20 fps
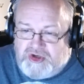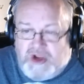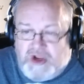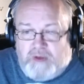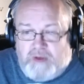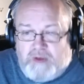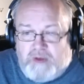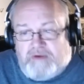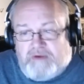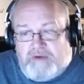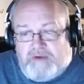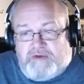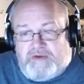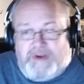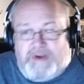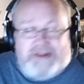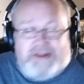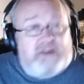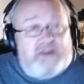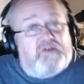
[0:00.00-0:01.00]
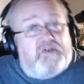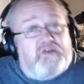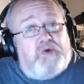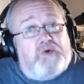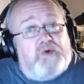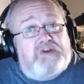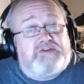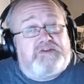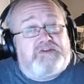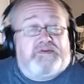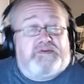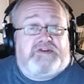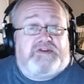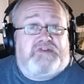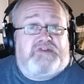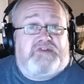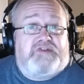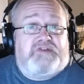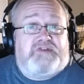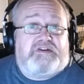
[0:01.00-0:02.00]
We don't do any Corona
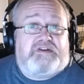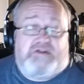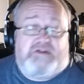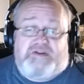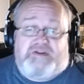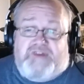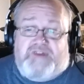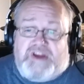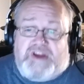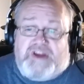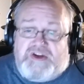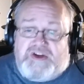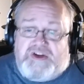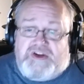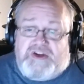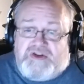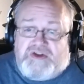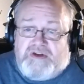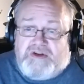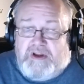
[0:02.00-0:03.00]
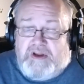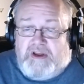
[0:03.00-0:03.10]
specific certification.